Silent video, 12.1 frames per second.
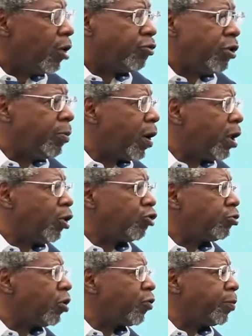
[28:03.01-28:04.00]
Has anybody
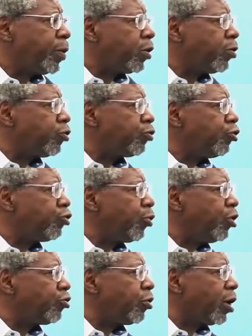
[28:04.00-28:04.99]
else ever been in a
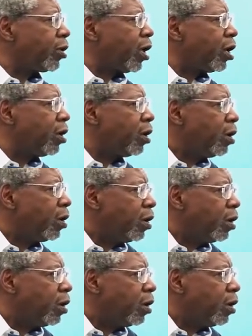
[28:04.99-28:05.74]
situation like that?